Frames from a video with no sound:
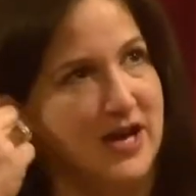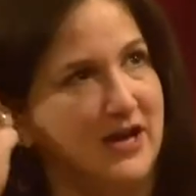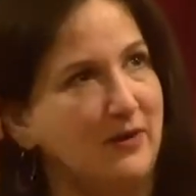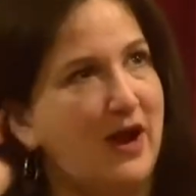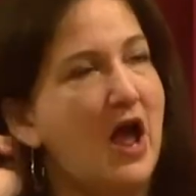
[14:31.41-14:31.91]

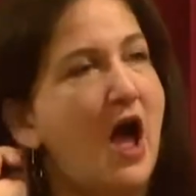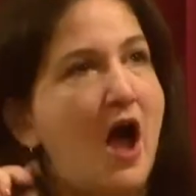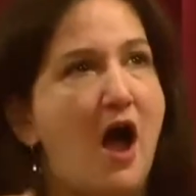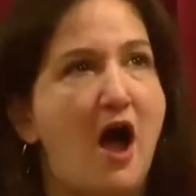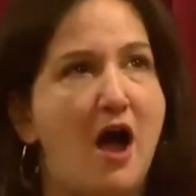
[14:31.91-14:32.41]
Anyway,
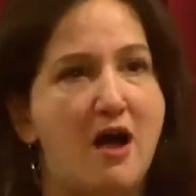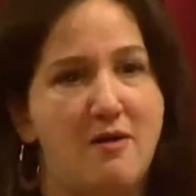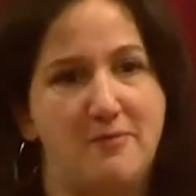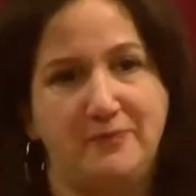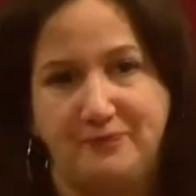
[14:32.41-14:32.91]

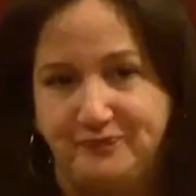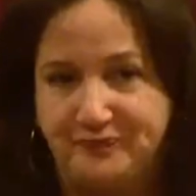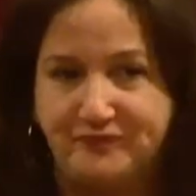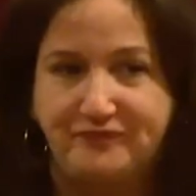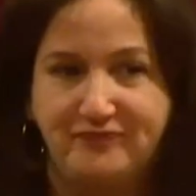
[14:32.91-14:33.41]

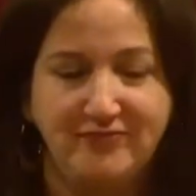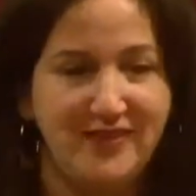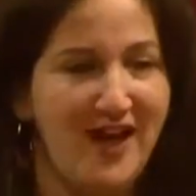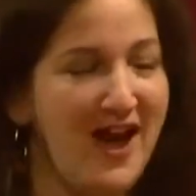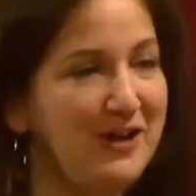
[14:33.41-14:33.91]

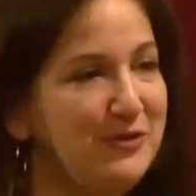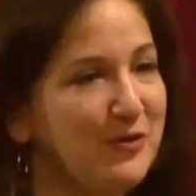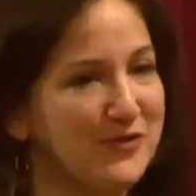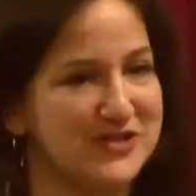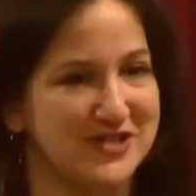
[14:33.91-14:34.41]
I don't know
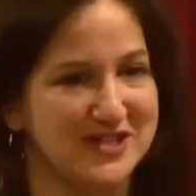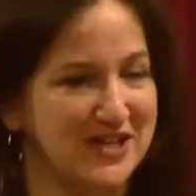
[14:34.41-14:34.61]
if it's just,